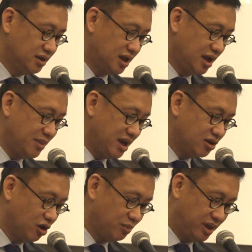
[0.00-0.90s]
There
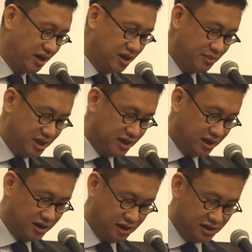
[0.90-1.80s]
may not be an
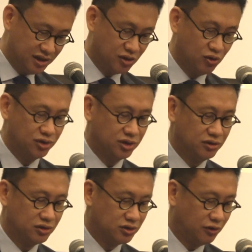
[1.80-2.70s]
immediate, easy
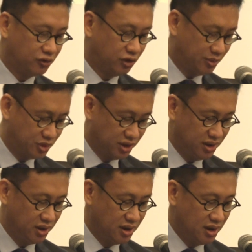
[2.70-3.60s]
solution to solve
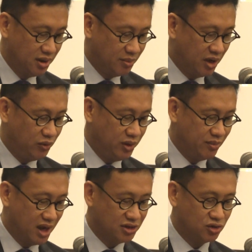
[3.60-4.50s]
corruption, but we
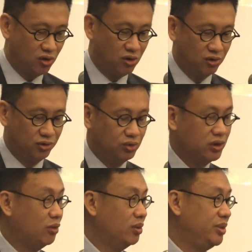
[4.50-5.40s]
must all
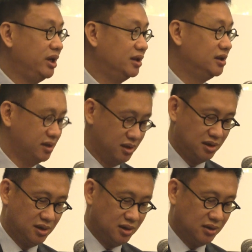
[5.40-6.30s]
do our bit
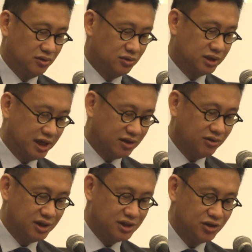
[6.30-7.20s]
to
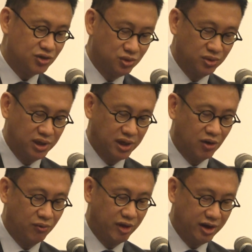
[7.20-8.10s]
tackle this issue in
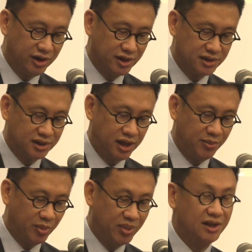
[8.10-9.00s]
our various
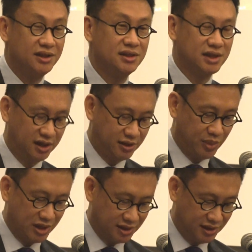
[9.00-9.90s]
capabilities and
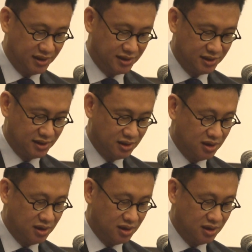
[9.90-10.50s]
capacities.